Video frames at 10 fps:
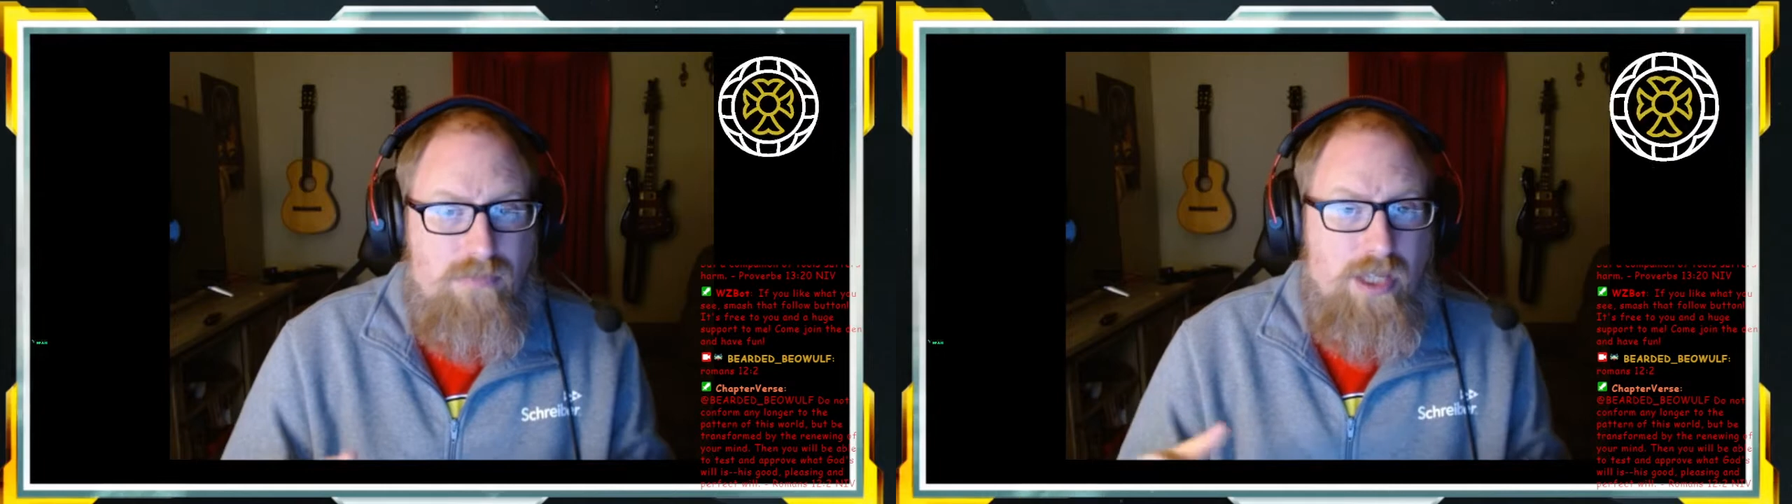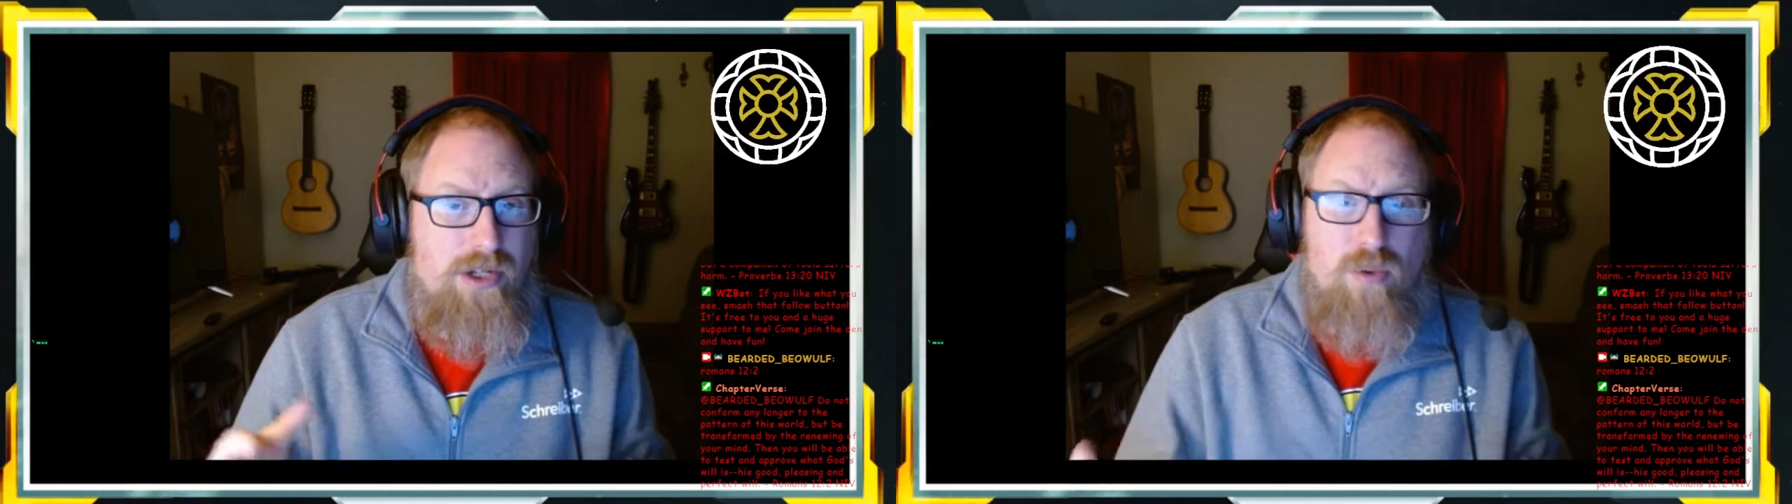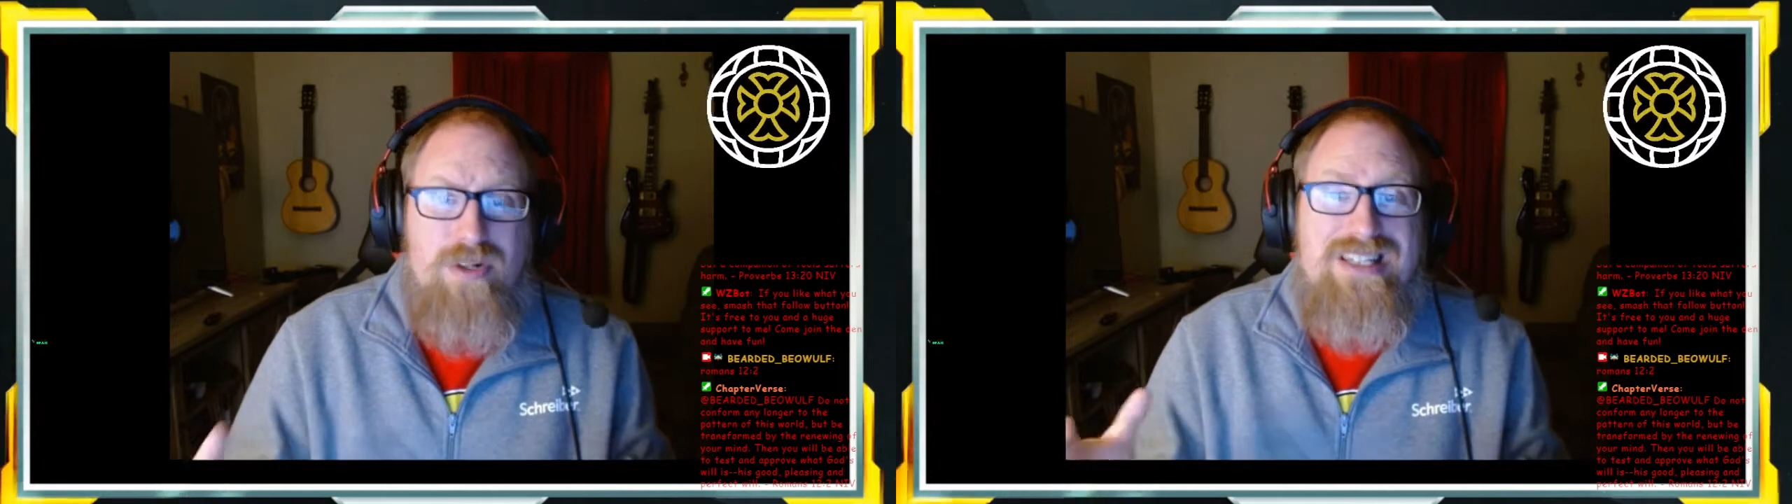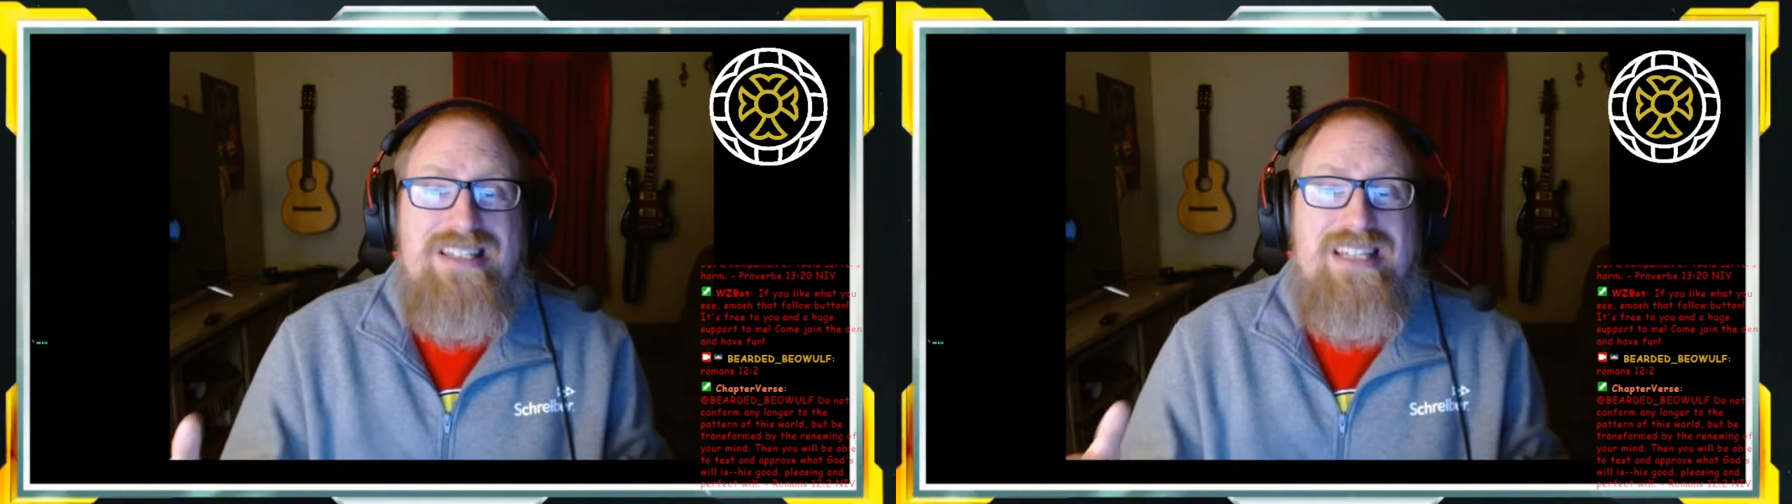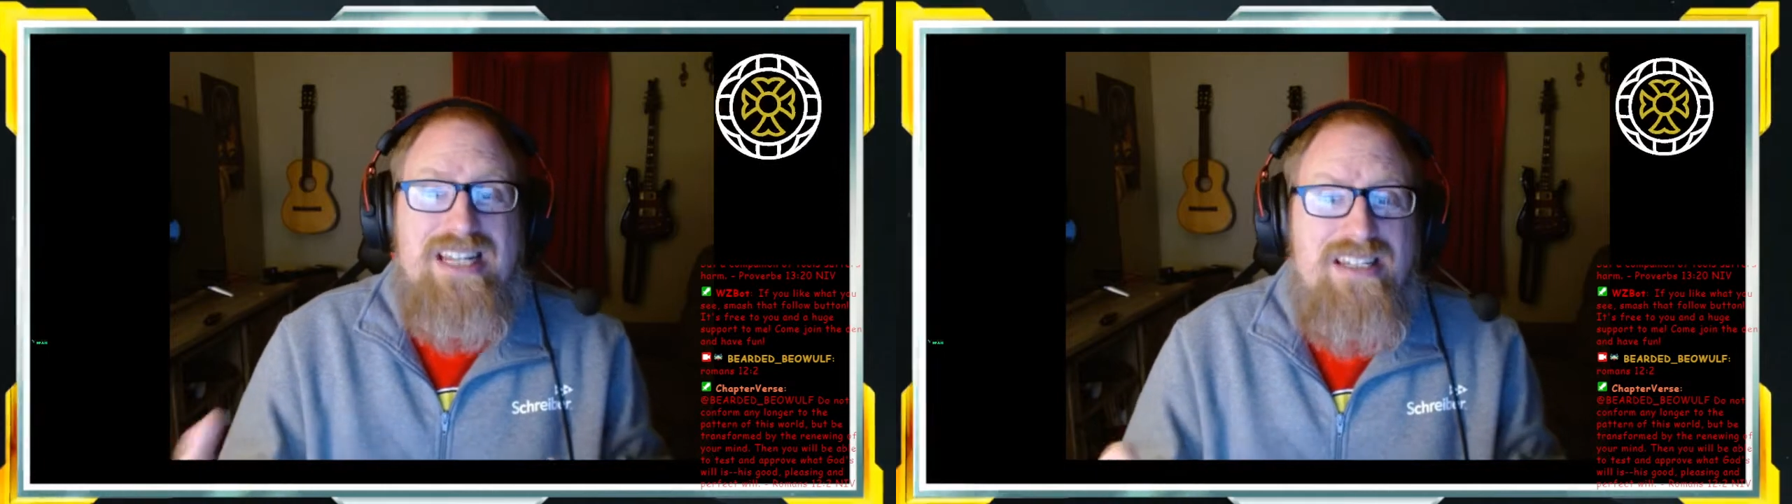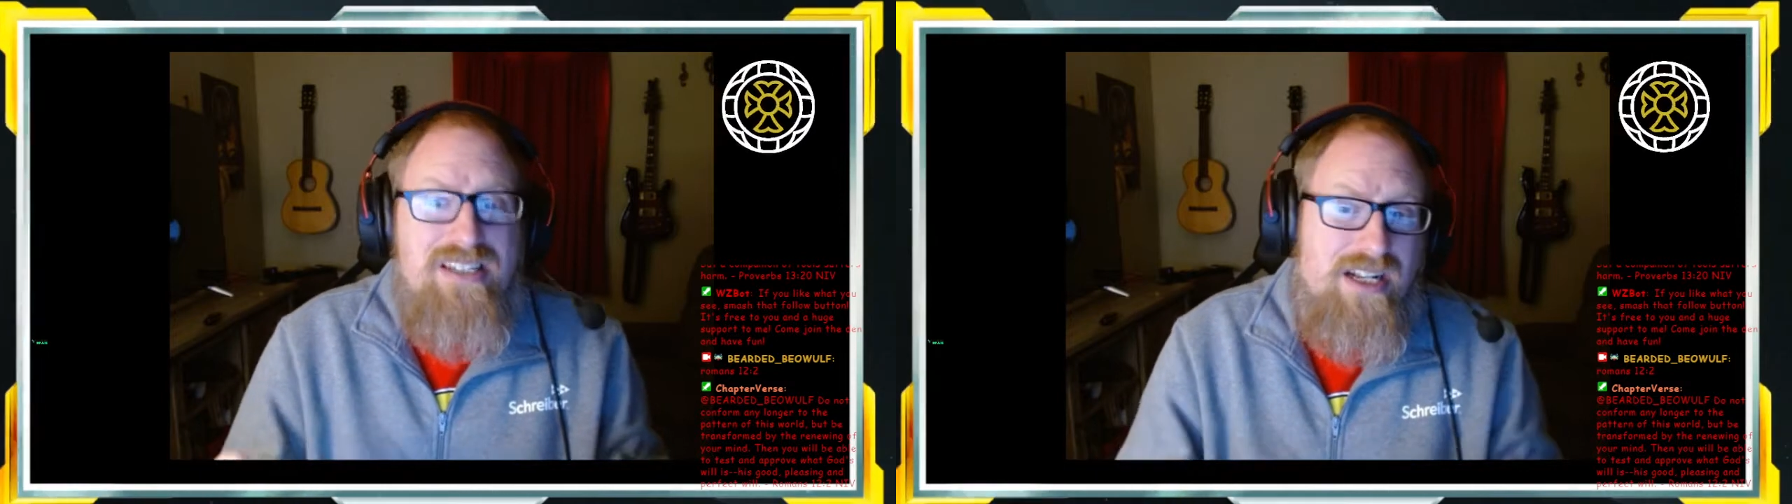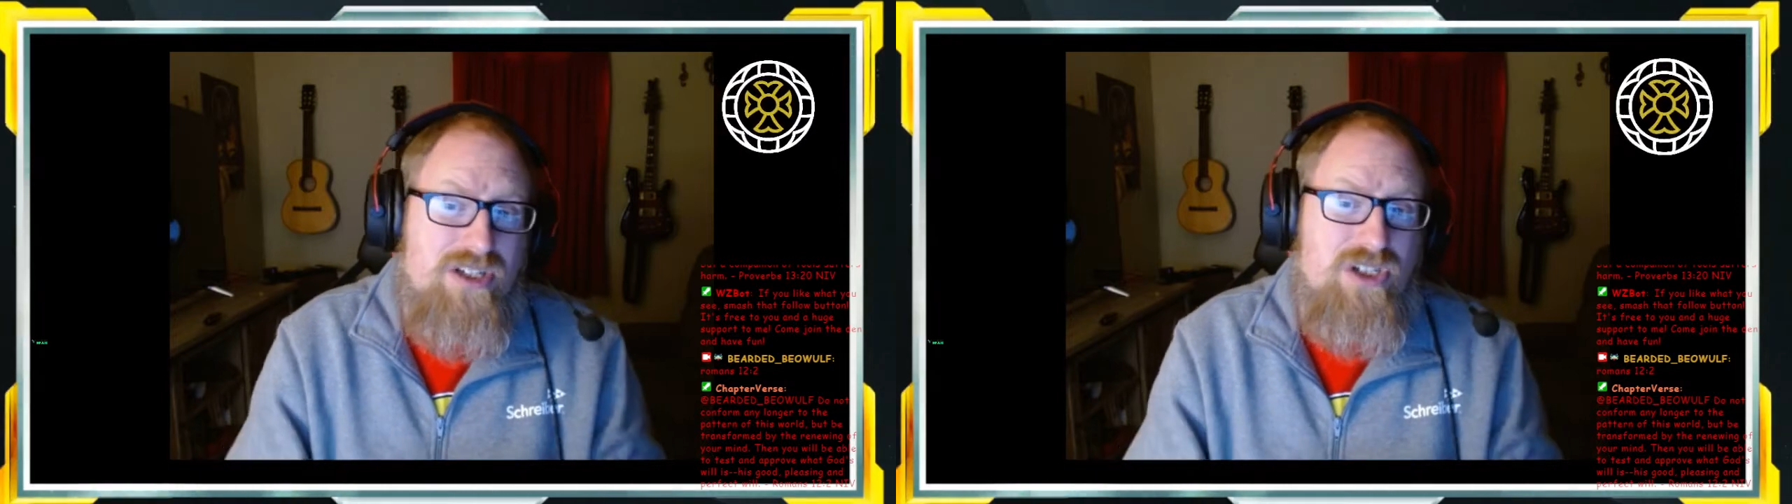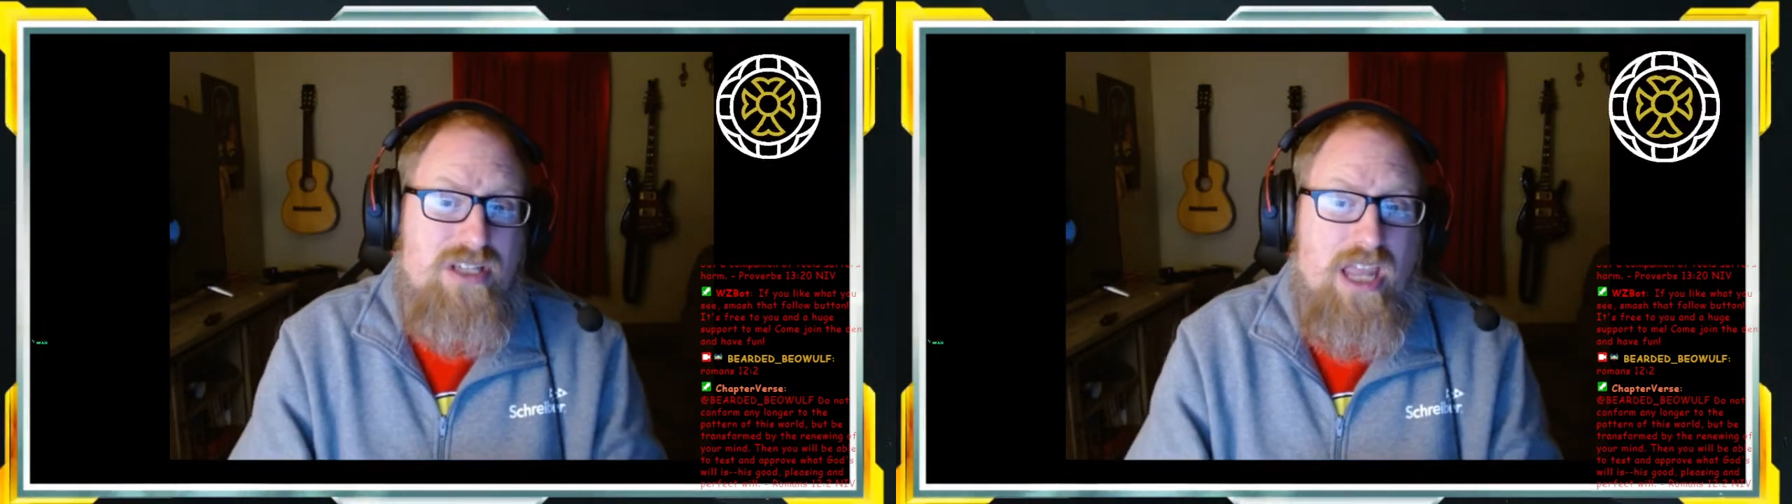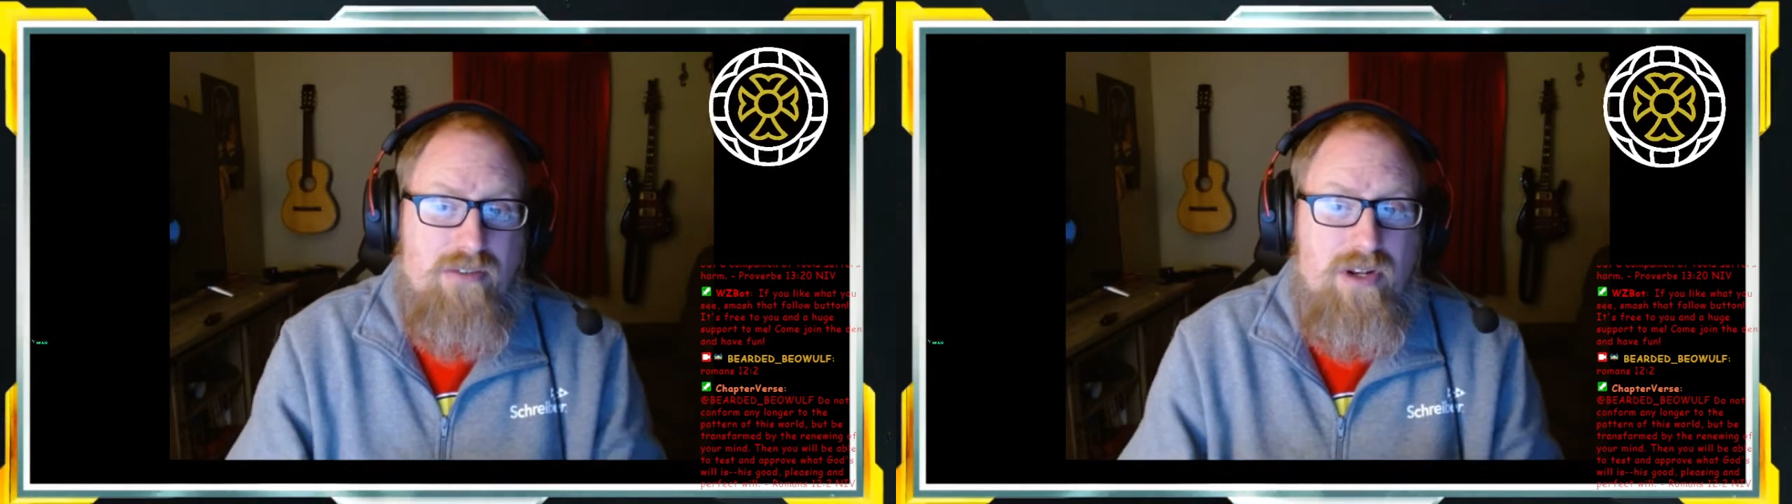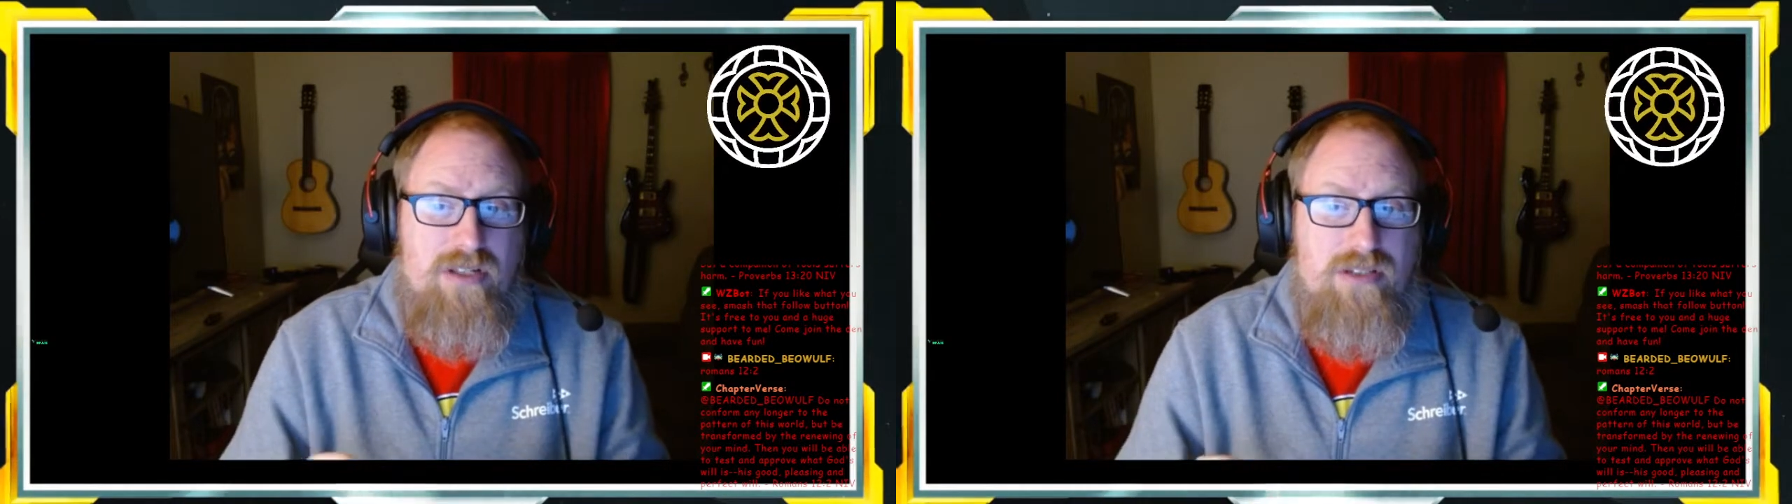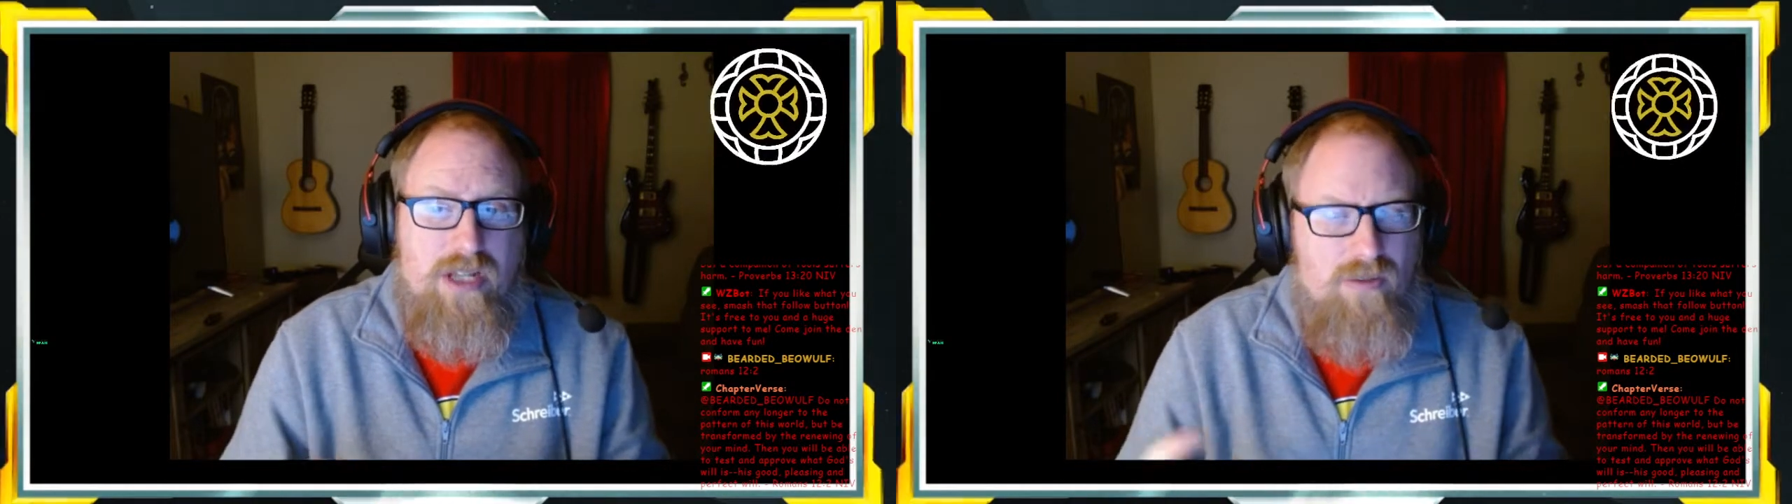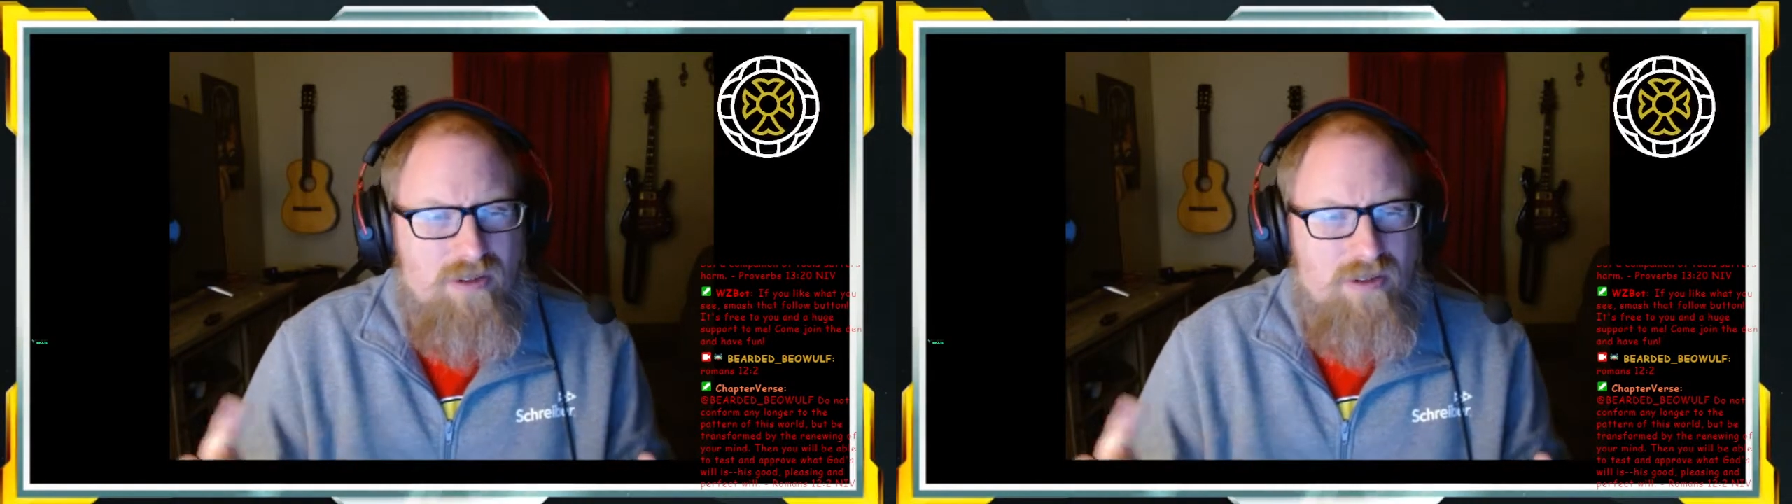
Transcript: It's easy to just cave in and say,